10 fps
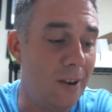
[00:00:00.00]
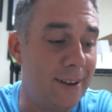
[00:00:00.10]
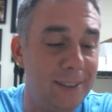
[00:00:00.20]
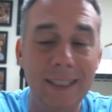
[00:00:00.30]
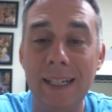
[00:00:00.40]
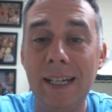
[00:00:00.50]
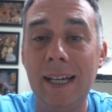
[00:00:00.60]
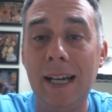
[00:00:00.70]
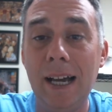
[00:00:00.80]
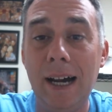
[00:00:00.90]
Alright.
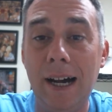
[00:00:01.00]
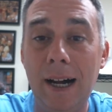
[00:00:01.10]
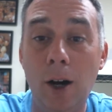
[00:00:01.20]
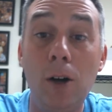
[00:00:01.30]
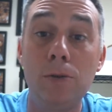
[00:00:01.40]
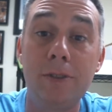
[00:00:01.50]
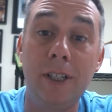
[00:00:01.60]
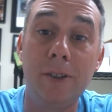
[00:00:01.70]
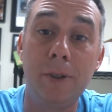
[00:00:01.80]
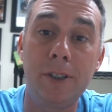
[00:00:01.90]
Uh, oh,
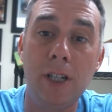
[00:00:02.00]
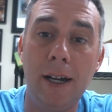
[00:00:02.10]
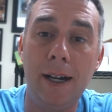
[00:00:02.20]
another one.